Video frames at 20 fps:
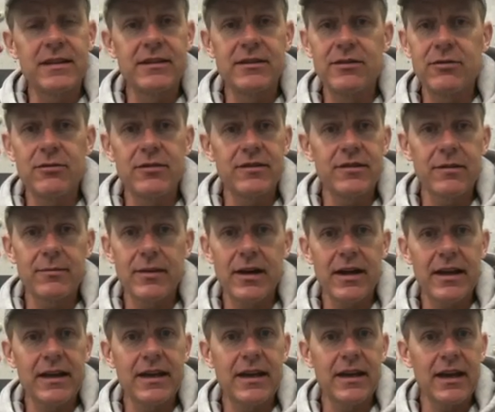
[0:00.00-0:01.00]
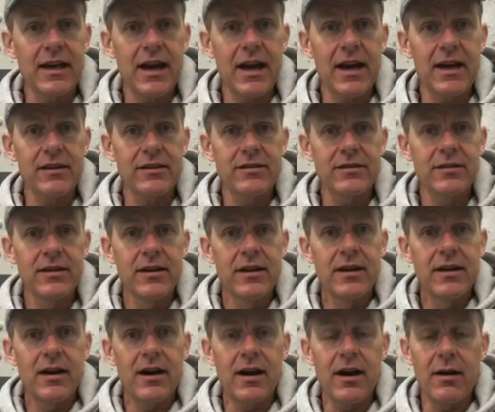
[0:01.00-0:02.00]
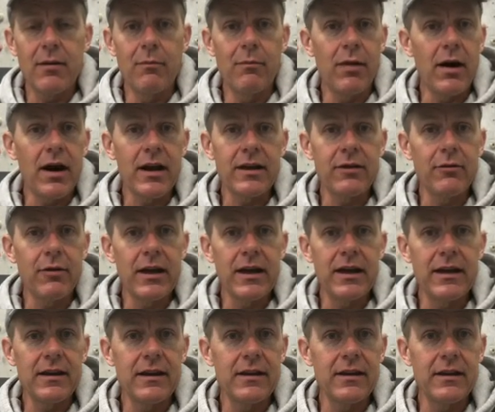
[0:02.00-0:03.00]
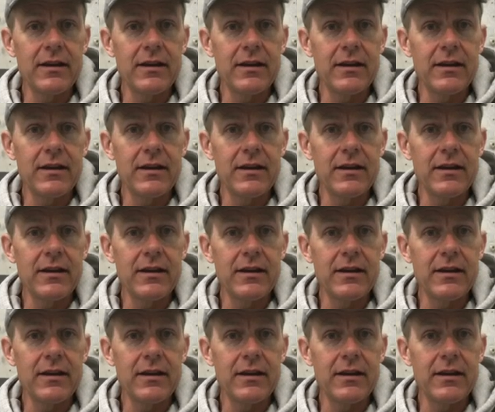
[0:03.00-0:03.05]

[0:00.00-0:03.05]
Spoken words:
doing some kind of kick-ass body weight